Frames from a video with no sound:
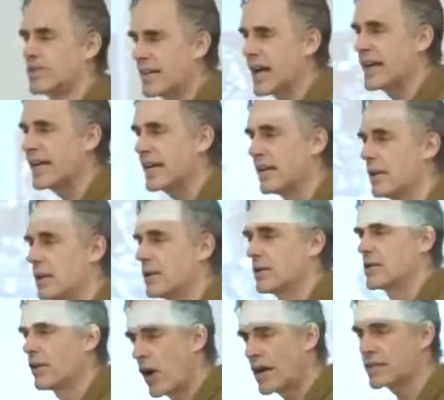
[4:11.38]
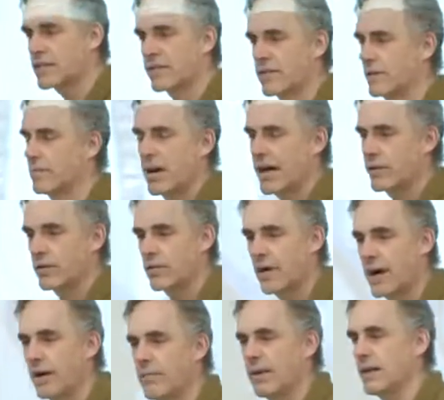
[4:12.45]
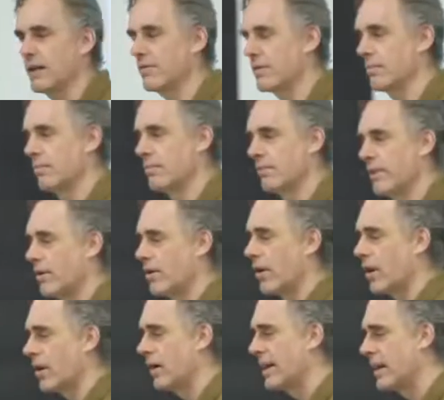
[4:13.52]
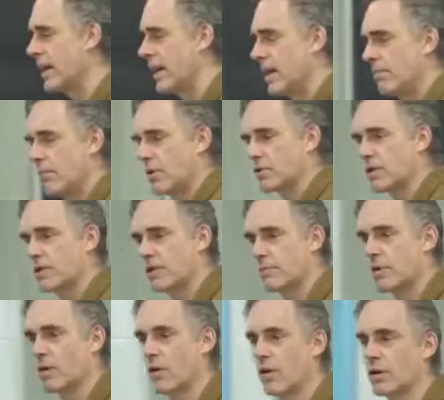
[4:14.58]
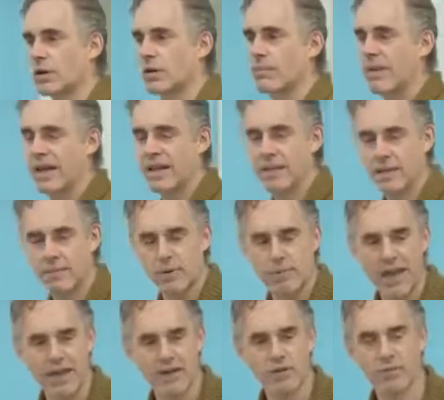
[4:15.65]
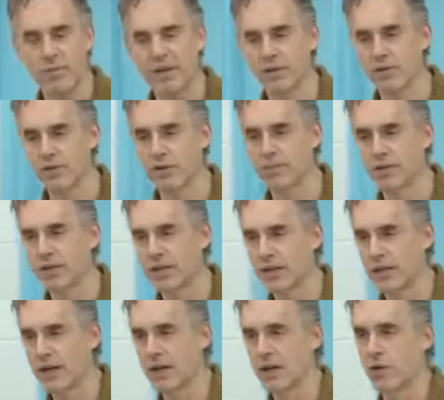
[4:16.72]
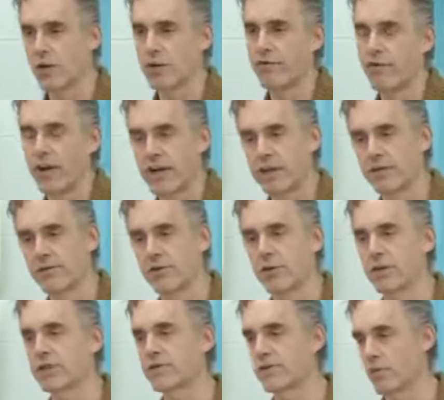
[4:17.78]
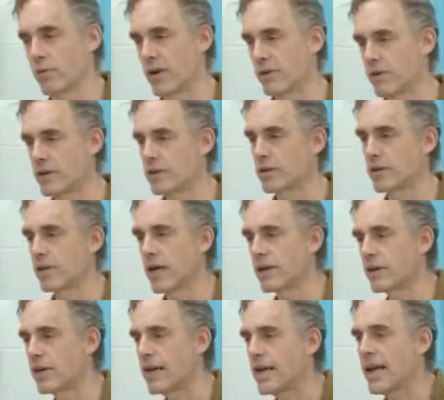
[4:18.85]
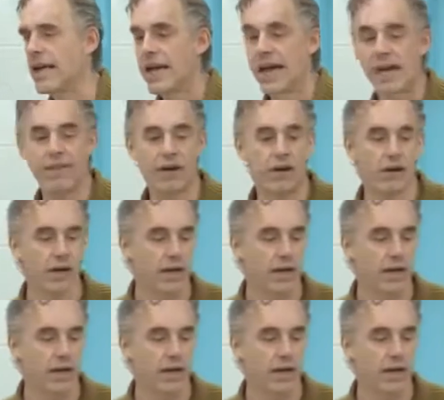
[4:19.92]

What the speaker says: study. There's lots of them. I don't know how many of them there are, and most of them are older. Many of them are men who've been through a particularly horrifying divorce for one reason or another, and